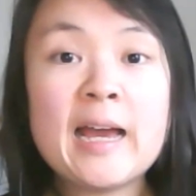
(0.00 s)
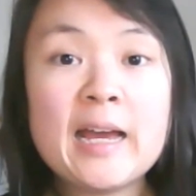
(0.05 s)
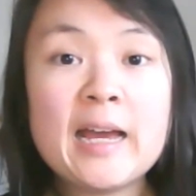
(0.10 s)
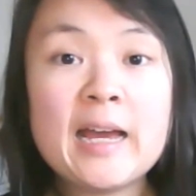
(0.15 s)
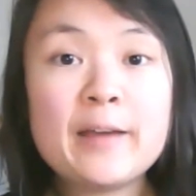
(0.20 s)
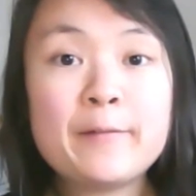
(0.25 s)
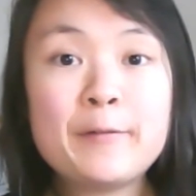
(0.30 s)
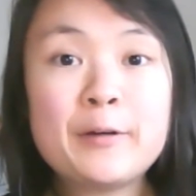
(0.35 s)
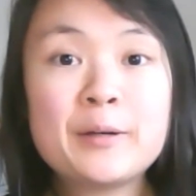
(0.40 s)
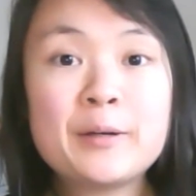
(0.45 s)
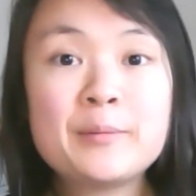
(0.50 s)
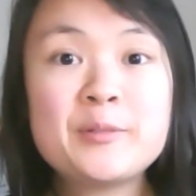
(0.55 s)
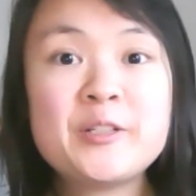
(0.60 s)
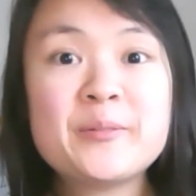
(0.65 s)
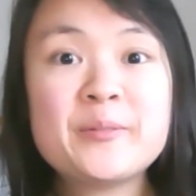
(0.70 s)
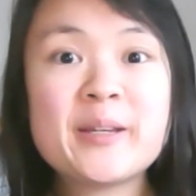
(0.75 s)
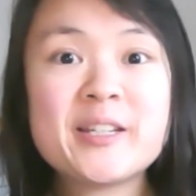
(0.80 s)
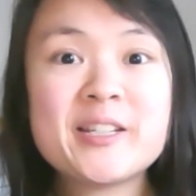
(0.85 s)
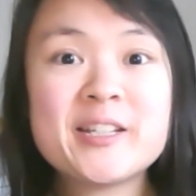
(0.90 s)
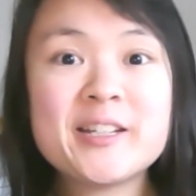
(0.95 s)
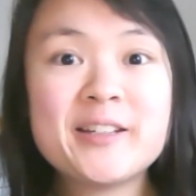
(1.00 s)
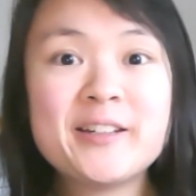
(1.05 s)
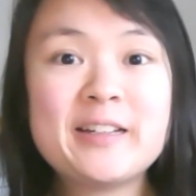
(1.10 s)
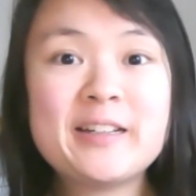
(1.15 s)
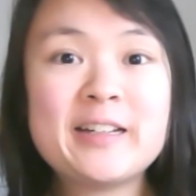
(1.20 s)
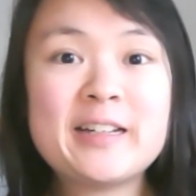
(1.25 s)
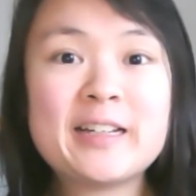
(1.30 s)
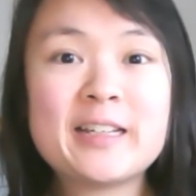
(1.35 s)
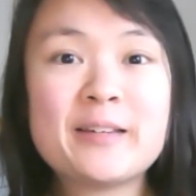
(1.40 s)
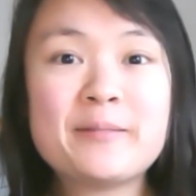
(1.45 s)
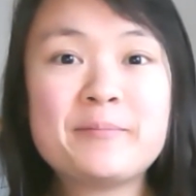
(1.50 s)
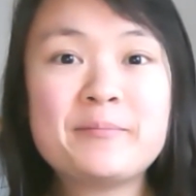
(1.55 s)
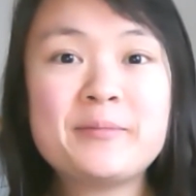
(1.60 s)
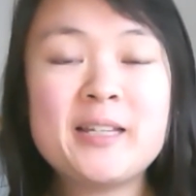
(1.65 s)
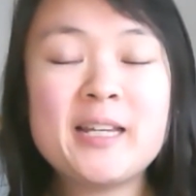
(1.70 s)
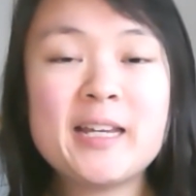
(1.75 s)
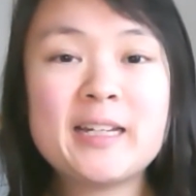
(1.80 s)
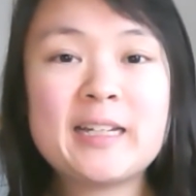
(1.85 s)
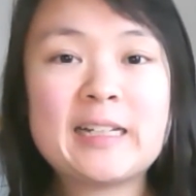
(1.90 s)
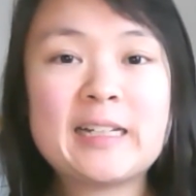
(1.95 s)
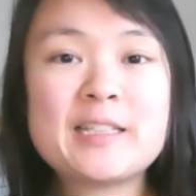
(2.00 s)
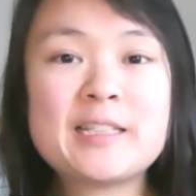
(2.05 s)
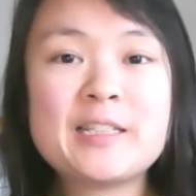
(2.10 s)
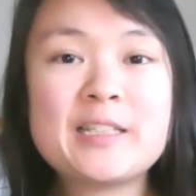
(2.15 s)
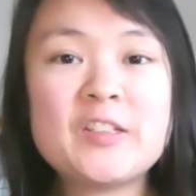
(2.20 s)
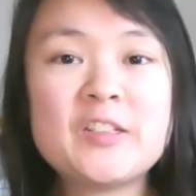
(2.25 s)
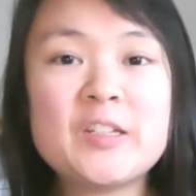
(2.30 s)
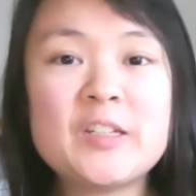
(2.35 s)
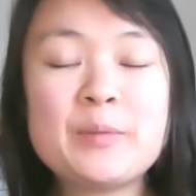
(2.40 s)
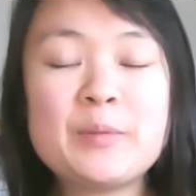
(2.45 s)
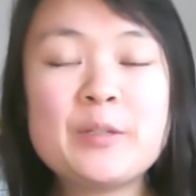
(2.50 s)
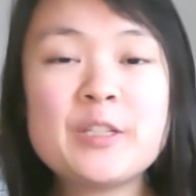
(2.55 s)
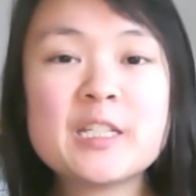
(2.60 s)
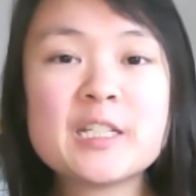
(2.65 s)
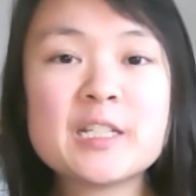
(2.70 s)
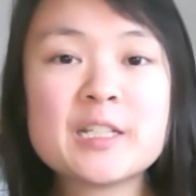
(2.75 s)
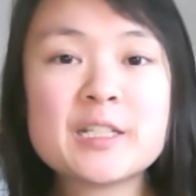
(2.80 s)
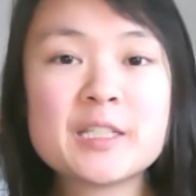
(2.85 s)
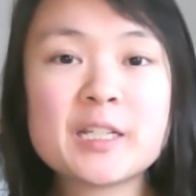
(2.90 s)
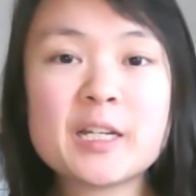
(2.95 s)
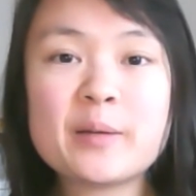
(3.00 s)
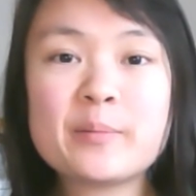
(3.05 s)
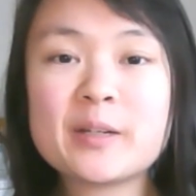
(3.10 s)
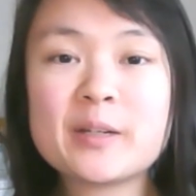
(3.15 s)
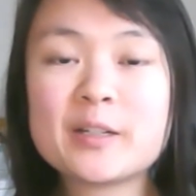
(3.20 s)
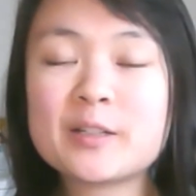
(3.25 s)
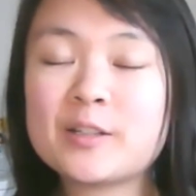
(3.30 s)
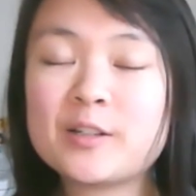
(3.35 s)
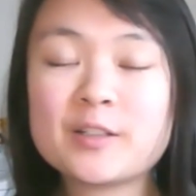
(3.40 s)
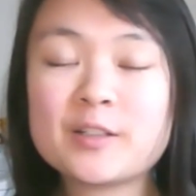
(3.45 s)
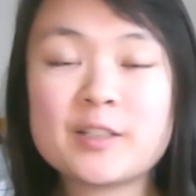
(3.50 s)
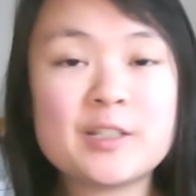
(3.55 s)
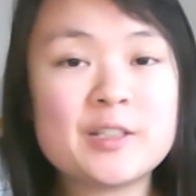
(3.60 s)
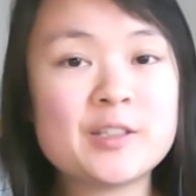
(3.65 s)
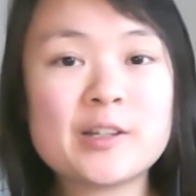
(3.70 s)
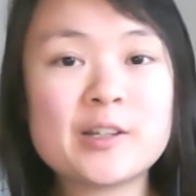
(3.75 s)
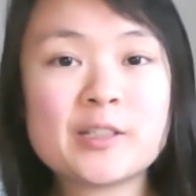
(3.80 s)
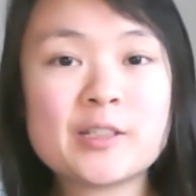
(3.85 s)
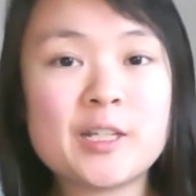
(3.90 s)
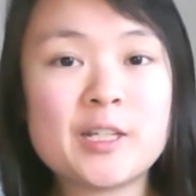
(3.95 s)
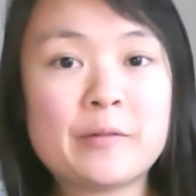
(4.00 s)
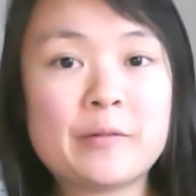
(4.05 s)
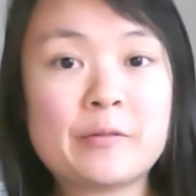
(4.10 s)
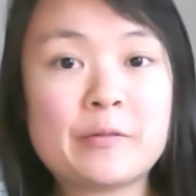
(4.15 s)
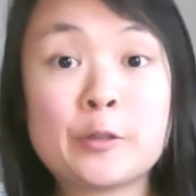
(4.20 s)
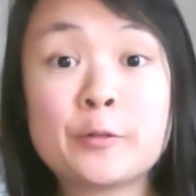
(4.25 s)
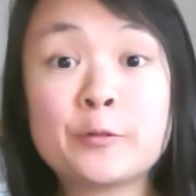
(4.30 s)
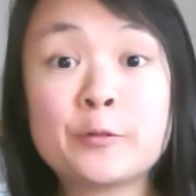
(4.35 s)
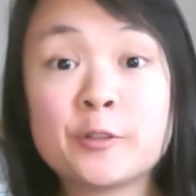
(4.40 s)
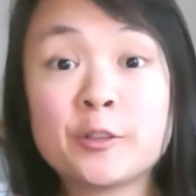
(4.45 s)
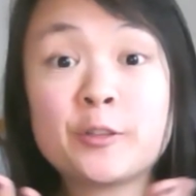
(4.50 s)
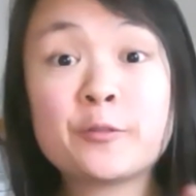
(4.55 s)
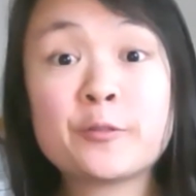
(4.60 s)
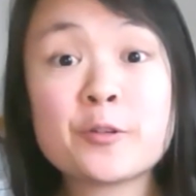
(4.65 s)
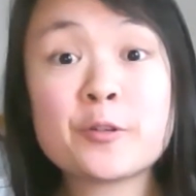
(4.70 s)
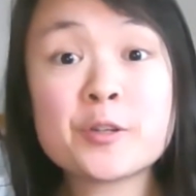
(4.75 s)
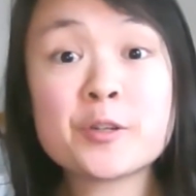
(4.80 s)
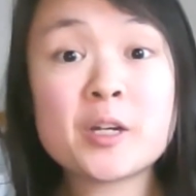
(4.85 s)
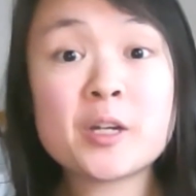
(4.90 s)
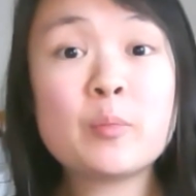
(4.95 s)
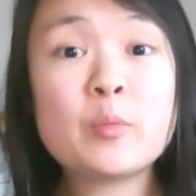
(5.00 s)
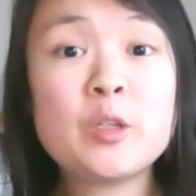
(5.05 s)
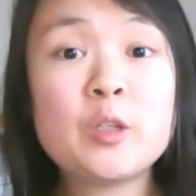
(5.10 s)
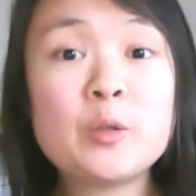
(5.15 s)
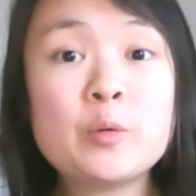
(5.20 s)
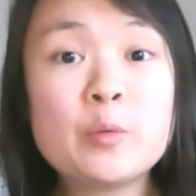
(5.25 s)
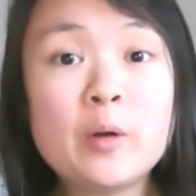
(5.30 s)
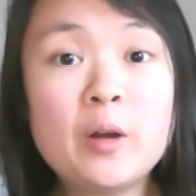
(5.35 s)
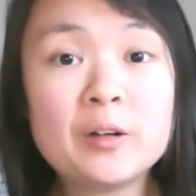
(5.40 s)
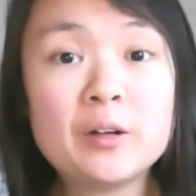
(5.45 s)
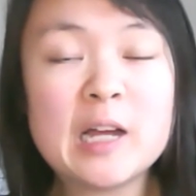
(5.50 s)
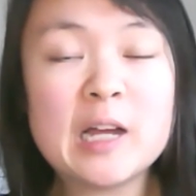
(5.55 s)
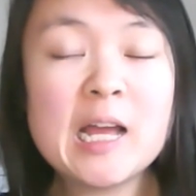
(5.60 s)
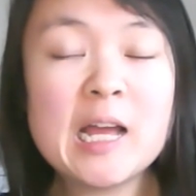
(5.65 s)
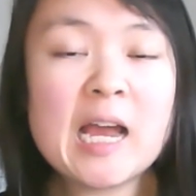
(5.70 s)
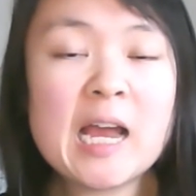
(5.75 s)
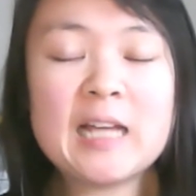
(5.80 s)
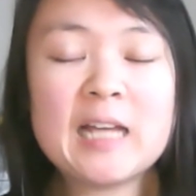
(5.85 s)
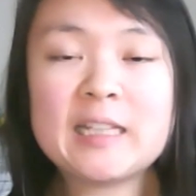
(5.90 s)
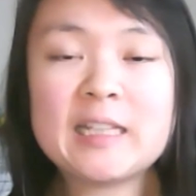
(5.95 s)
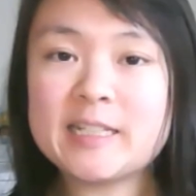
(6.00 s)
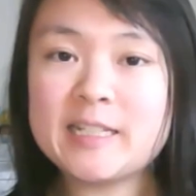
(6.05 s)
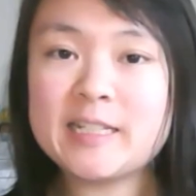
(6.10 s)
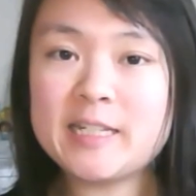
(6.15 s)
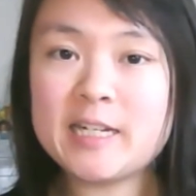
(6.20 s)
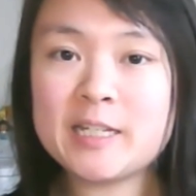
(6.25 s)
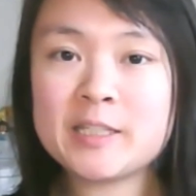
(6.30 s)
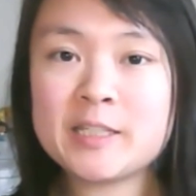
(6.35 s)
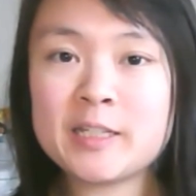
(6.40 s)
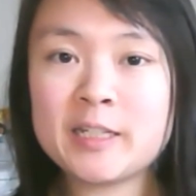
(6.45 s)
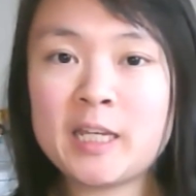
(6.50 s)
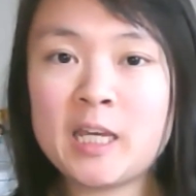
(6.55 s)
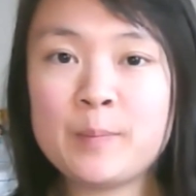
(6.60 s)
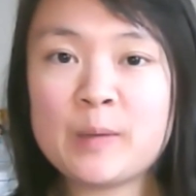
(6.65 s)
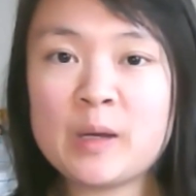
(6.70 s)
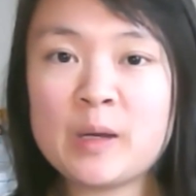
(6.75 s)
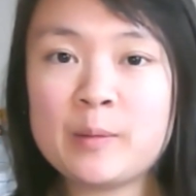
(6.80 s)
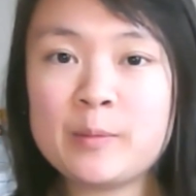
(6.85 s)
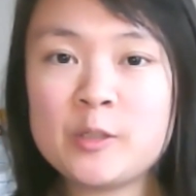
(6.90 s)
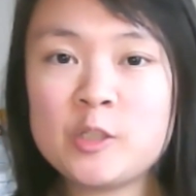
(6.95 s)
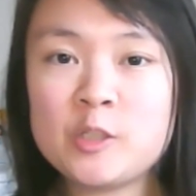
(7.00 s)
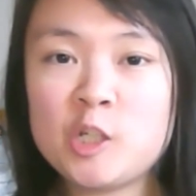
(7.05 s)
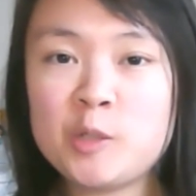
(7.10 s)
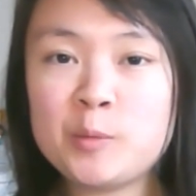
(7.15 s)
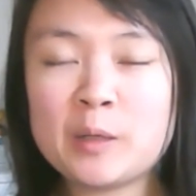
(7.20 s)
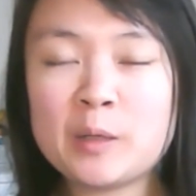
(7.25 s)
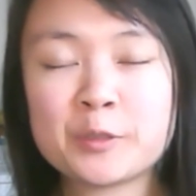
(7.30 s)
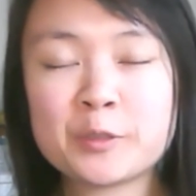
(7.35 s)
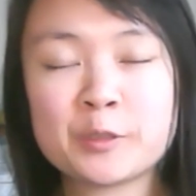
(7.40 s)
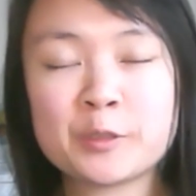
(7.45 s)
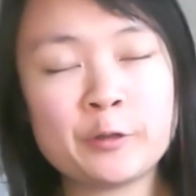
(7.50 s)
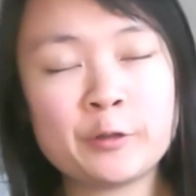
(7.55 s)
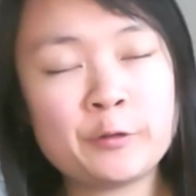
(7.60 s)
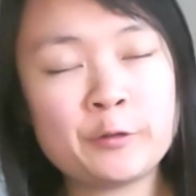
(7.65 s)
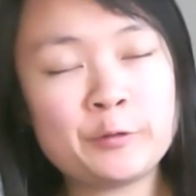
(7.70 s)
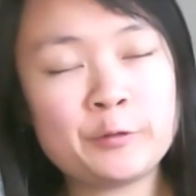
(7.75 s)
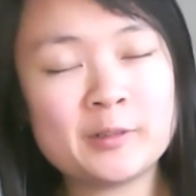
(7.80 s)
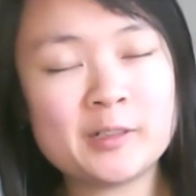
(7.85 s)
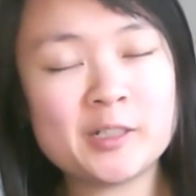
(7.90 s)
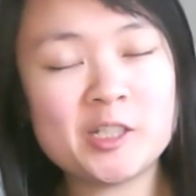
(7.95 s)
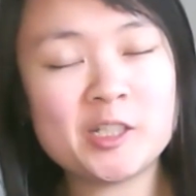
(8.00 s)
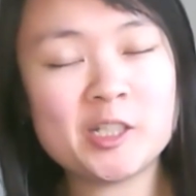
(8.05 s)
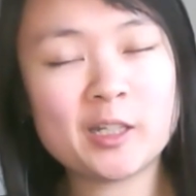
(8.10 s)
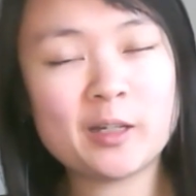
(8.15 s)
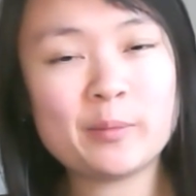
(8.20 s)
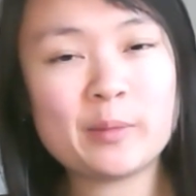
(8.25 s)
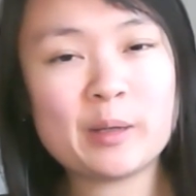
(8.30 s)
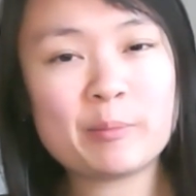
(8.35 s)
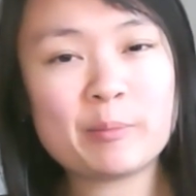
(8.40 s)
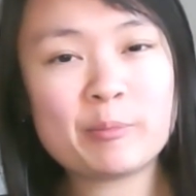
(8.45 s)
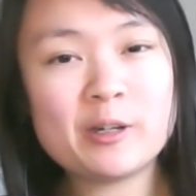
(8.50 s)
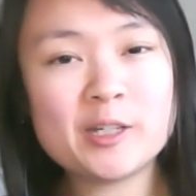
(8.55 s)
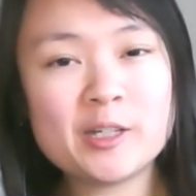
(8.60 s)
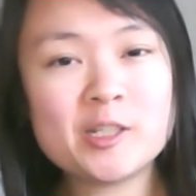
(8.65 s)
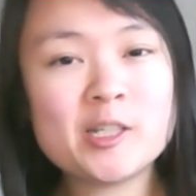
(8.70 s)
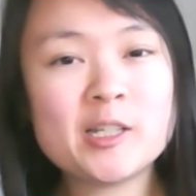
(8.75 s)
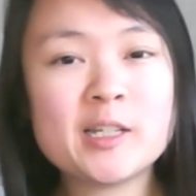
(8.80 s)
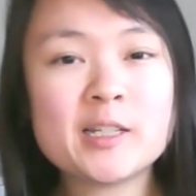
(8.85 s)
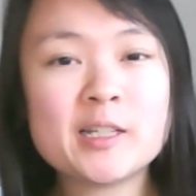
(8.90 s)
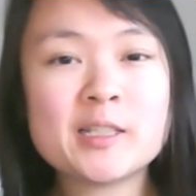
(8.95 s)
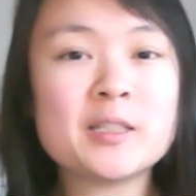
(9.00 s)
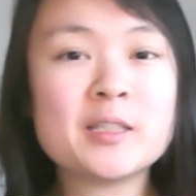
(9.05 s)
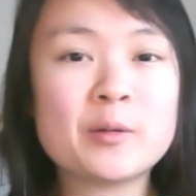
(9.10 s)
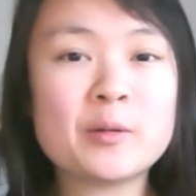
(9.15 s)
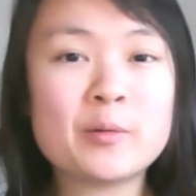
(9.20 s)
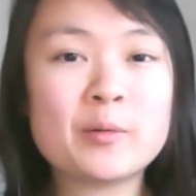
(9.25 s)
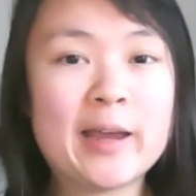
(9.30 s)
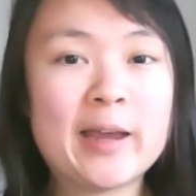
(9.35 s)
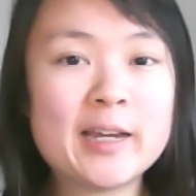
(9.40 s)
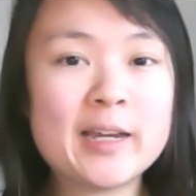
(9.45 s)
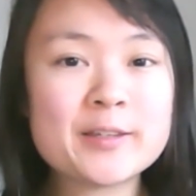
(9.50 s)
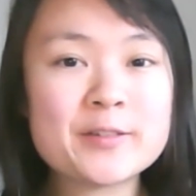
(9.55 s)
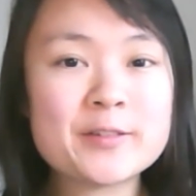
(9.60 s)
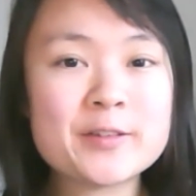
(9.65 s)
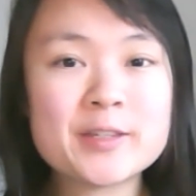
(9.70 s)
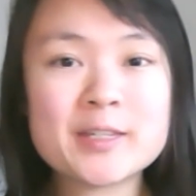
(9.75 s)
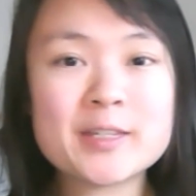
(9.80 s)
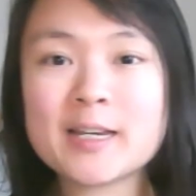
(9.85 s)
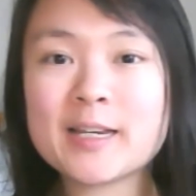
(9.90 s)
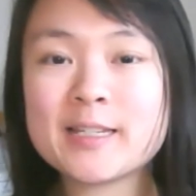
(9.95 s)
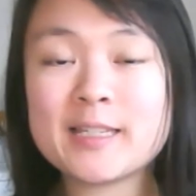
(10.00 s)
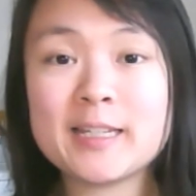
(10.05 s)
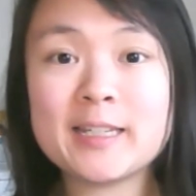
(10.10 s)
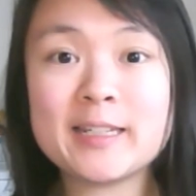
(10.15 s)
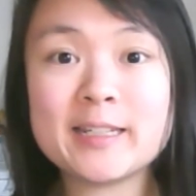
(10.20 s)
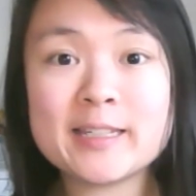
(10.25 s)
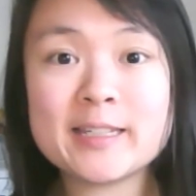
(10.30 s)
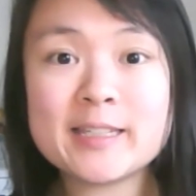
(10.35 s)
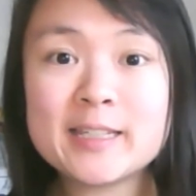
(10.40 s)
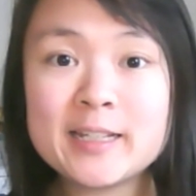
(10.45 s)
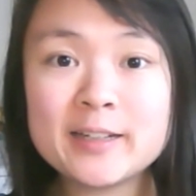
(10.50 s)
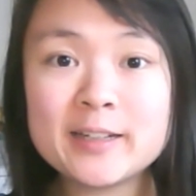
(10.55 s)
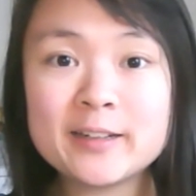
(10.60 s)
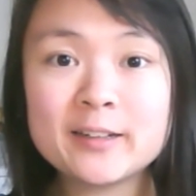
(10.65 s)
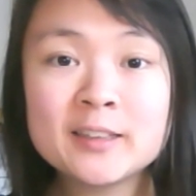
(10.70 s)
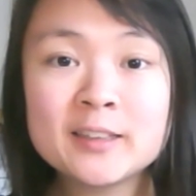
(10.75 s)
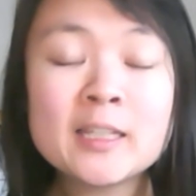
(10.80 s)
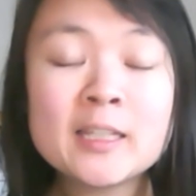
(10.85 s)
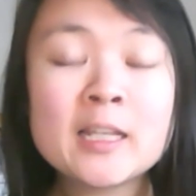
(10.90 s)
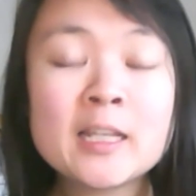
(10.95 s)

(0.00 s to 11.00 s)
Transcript: Hi, welcome to my channel. I am Yen. I listen to debut songs, comeback songs, and songs I never heard of for the first time with you all. I like to dance to K-pop and J-pop, so if you want to check out my projects and the way I exercise, it is here.